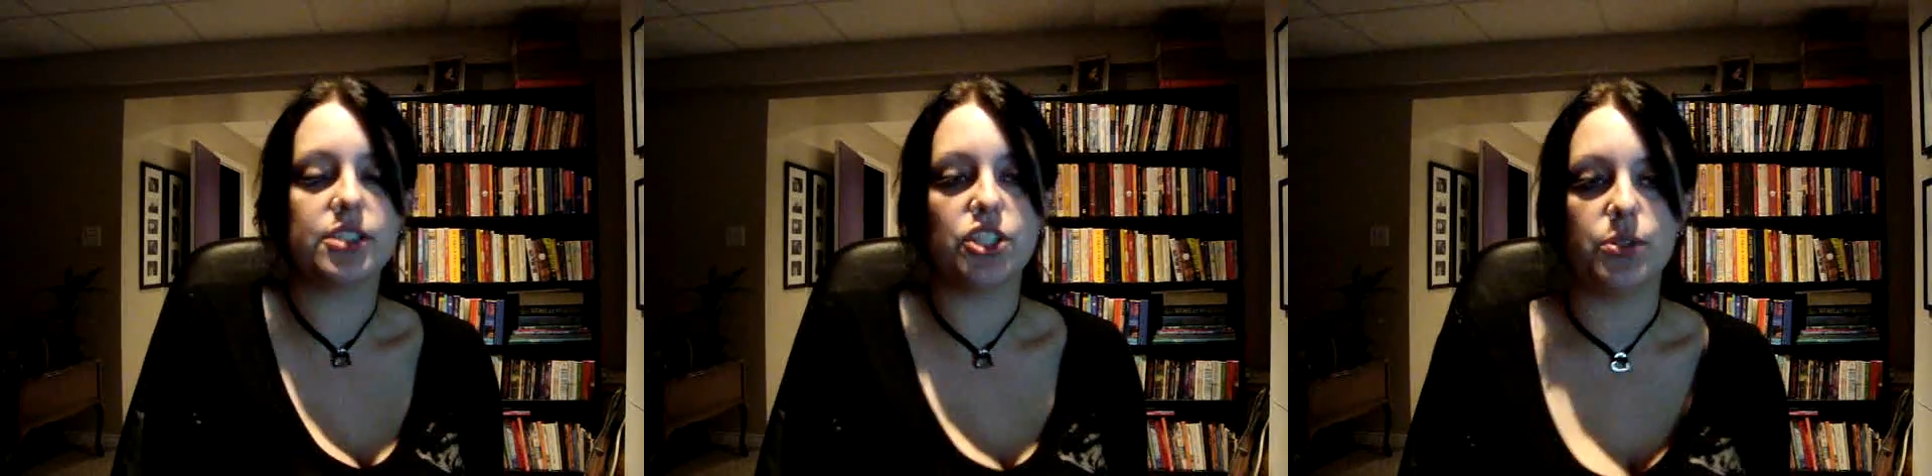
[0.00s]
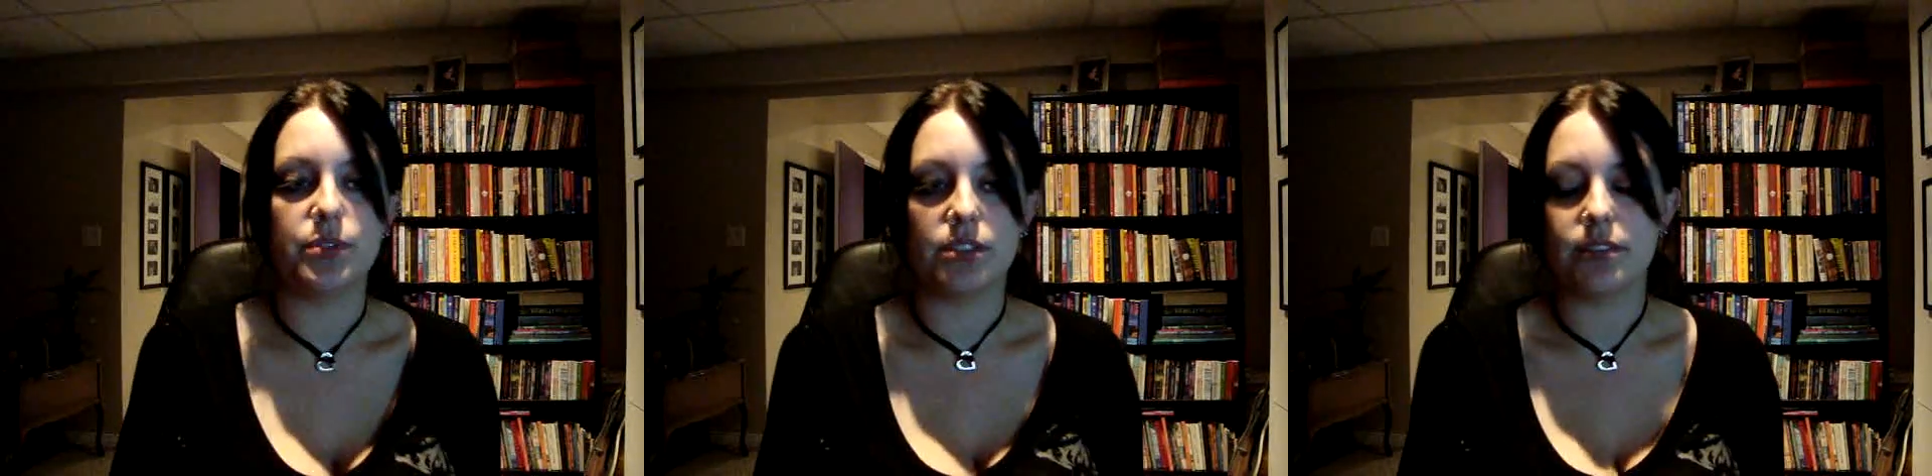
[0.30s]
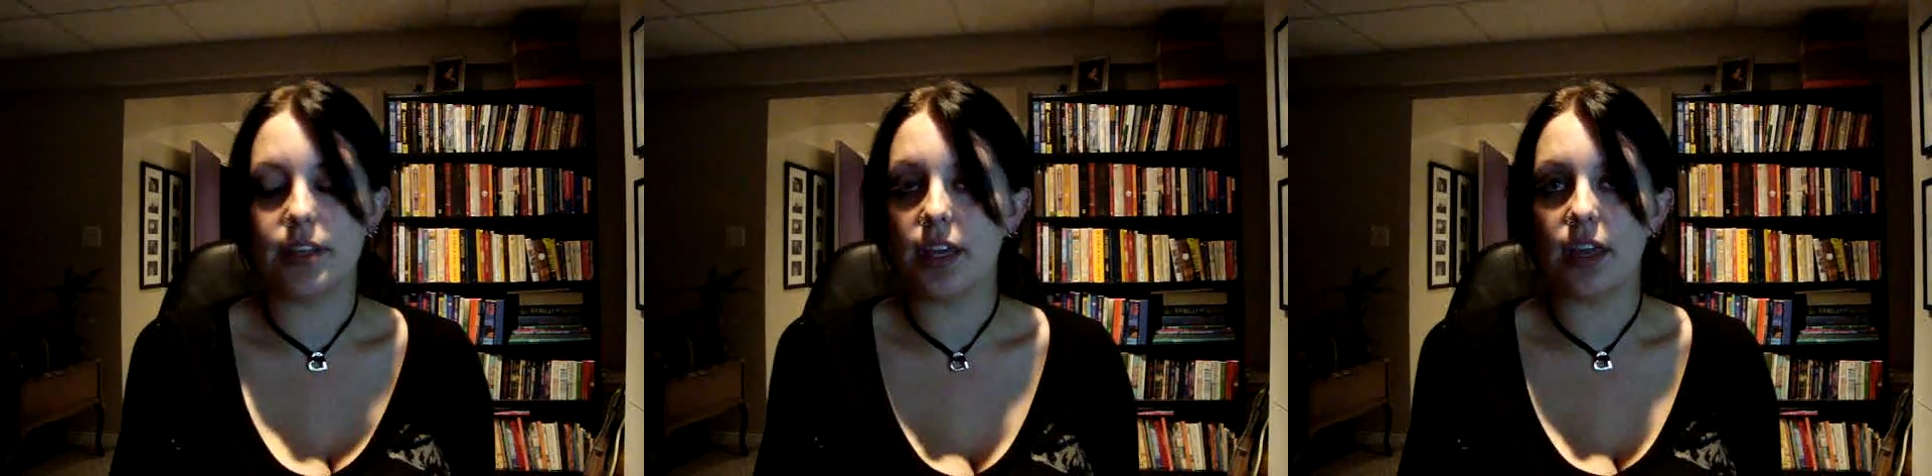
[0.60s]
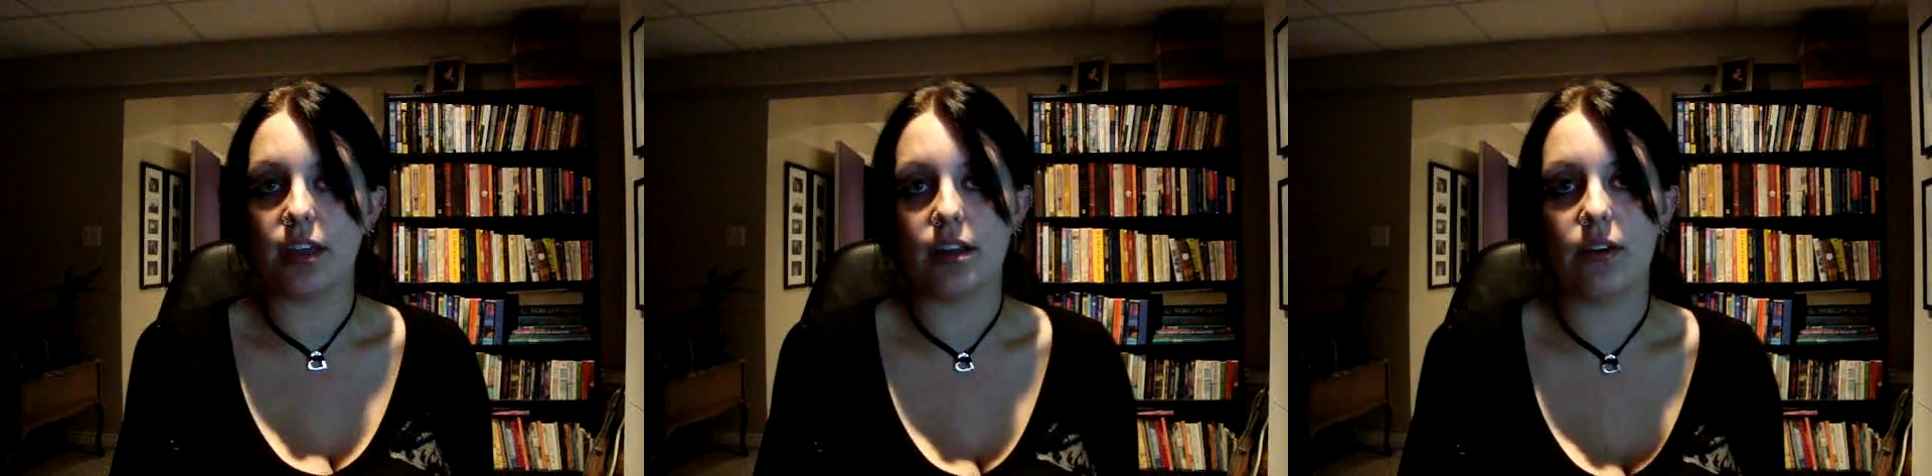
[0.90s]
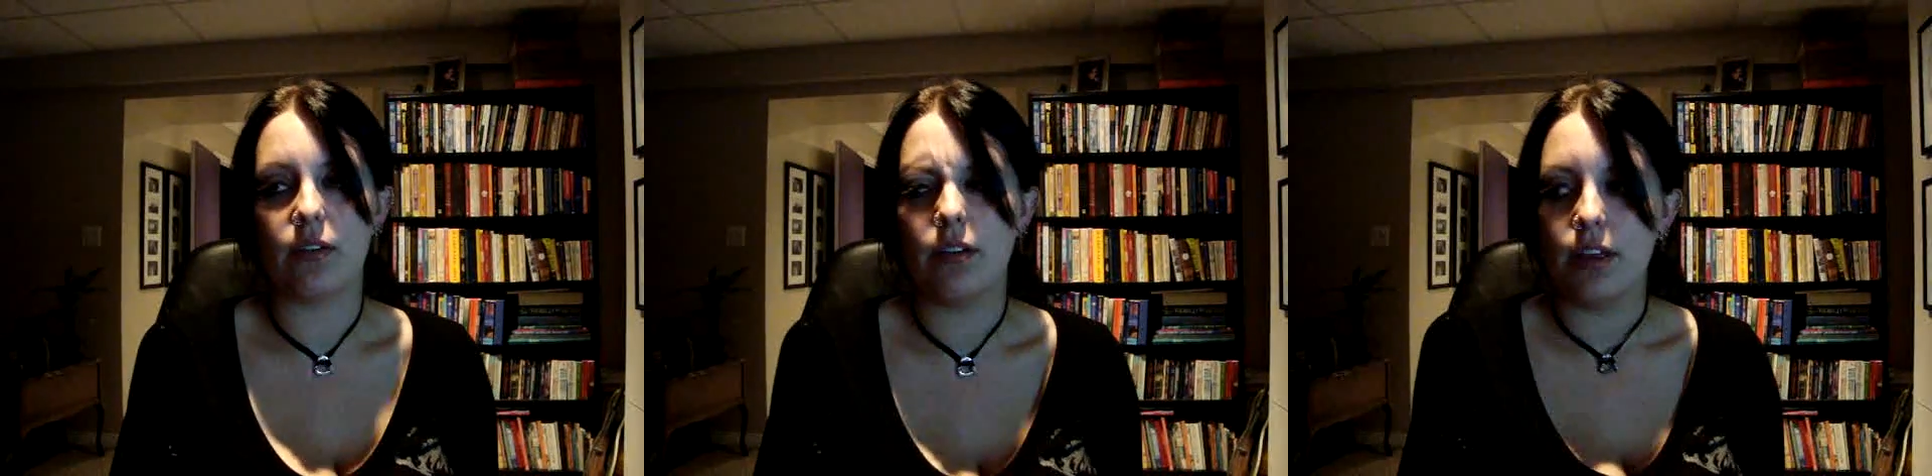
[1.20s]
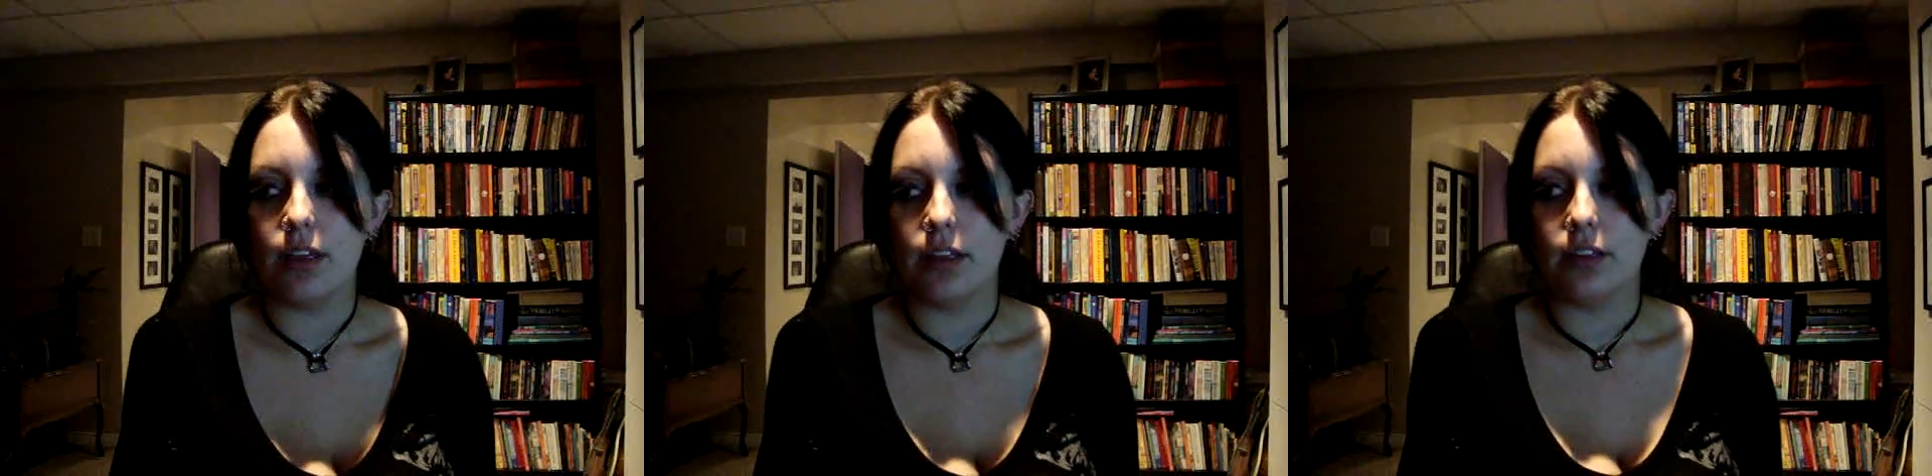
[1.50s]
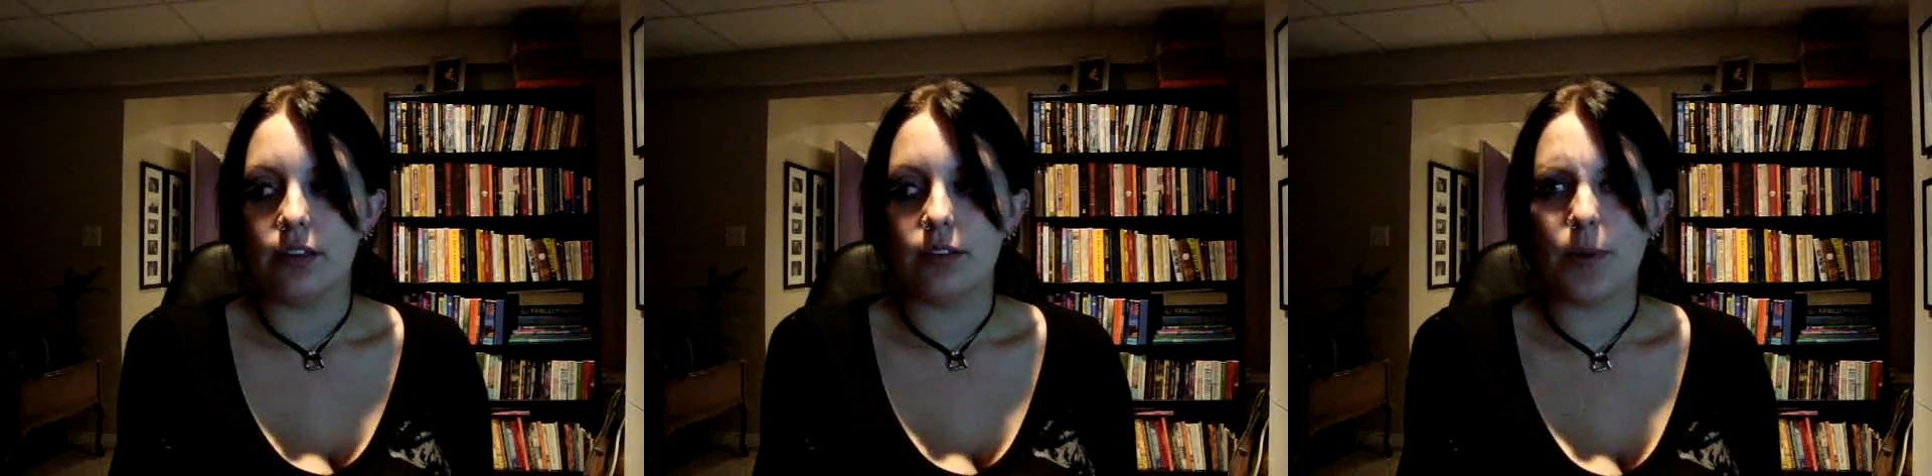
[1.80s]
and she was thinking, you know,
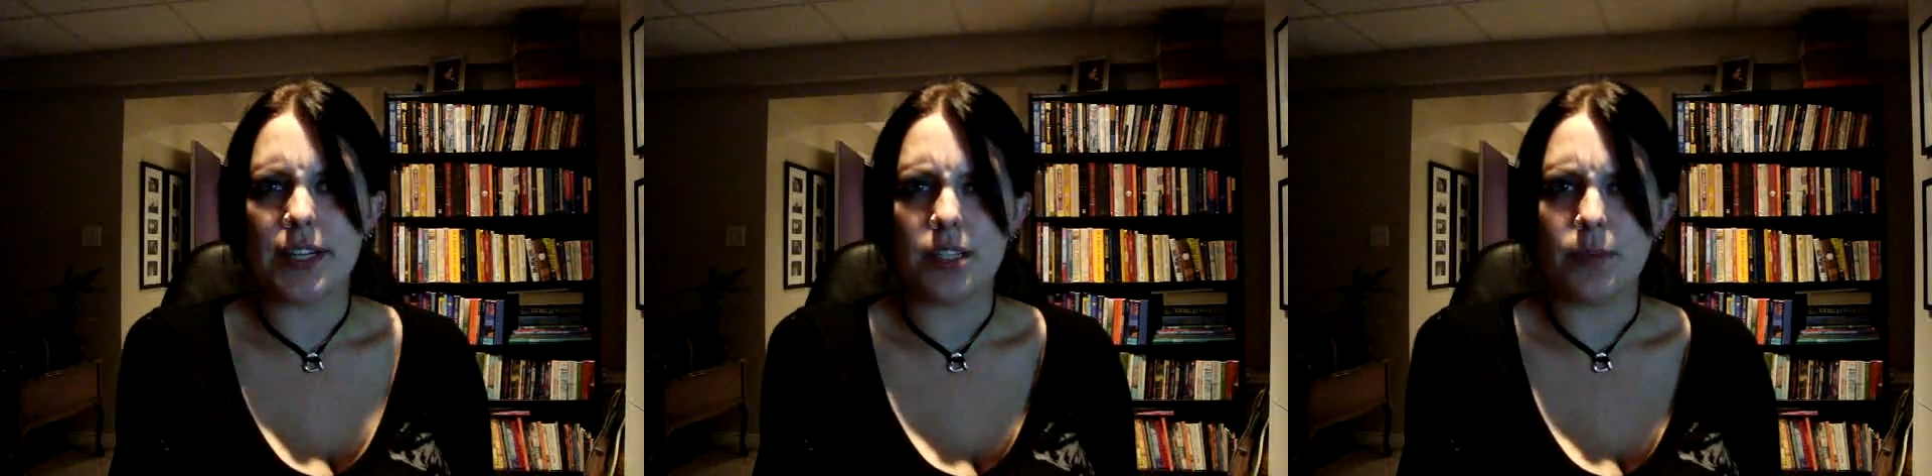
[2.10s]
when did